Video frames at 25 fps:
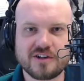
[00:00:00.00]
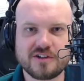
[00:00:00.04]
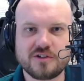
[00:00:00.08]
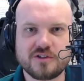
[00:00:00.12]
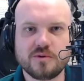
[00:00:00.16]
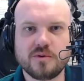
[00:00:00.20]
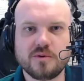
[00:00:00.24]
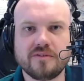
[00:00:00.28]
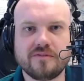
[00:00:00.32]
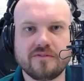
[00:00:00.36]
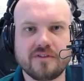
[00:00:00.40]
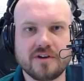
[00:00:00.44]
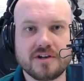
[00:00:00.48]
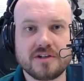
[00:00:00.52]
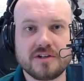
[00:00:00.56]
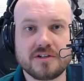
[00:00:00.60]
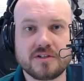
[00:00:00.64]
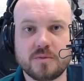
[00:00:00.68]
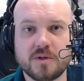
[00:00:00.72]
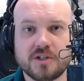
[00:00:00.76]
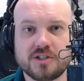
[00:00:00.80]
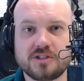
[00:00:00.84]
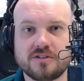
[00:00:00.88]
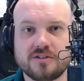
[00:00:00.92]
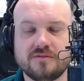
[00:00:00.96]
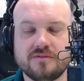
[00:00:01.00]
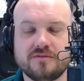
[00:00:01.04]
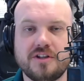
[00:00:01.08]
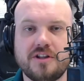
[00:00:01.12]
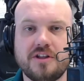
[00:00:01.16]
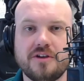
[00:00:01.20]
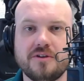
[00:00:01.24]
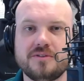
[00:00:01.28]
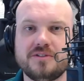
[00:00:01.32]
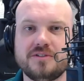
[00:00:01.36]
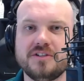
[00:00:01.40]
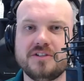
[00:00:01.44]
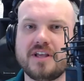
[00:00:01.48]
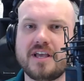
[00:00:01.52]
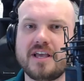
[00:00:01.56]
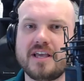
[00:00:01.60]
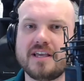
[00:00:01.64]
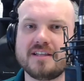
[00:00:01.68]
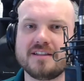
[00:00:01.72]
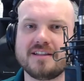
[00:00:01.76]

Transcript: do a very special video today.